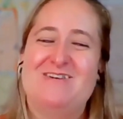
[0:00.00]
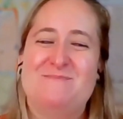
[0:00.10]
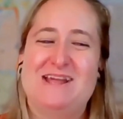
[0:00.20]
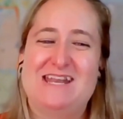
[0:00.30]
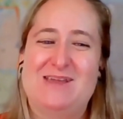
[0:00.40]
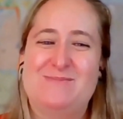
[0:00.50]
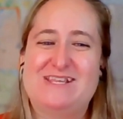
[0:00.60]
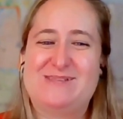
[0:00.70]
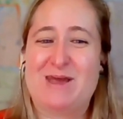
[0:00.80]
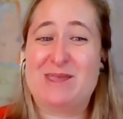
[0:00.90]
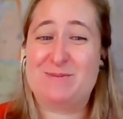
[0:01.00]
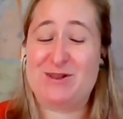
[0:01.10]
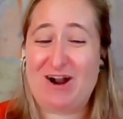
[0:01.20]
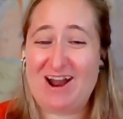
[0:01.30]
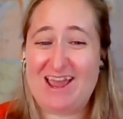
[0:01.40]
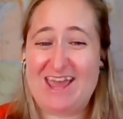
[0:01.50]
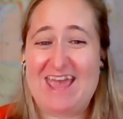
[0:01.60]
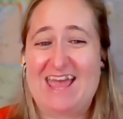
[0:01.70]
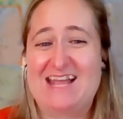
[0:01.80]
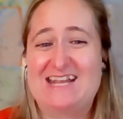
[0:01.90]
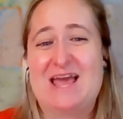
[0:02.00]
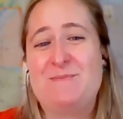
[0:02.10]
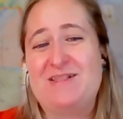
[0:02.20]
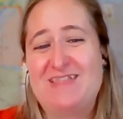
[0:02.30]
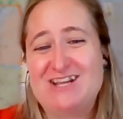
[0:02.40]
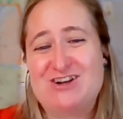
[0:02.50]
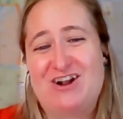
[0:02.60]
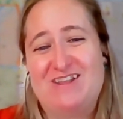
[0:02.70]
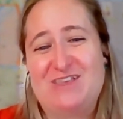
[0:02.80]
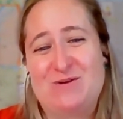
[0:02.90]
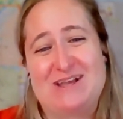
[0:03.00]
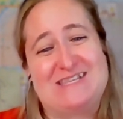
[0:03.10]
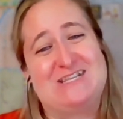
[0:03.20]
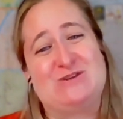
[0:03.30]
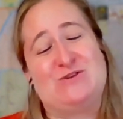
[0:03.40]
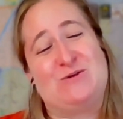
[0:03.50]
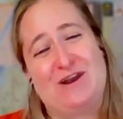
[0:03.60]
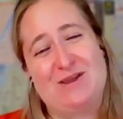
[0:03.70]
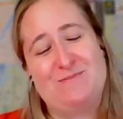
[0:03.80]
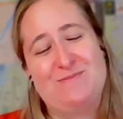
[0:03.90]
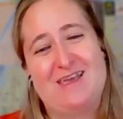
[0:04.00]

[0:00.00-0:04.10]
My name is Becky Bonarek, and I'm a lecturer in the UIC Tutorium,